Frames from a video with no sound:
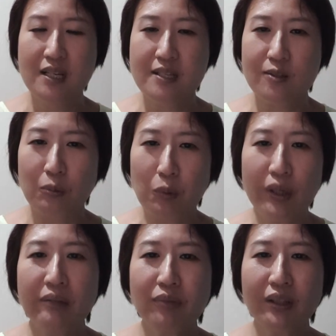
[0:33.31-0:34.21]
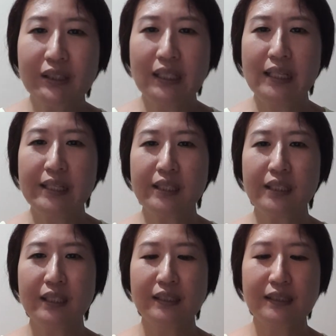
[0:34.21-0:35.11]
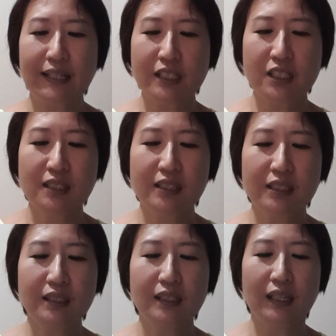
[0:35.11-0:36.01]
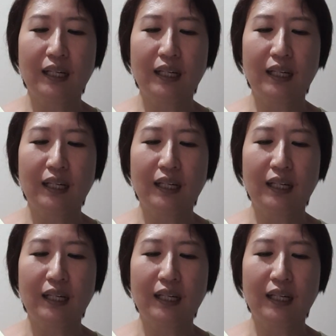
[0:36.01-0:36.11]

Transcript: So more importantly is actually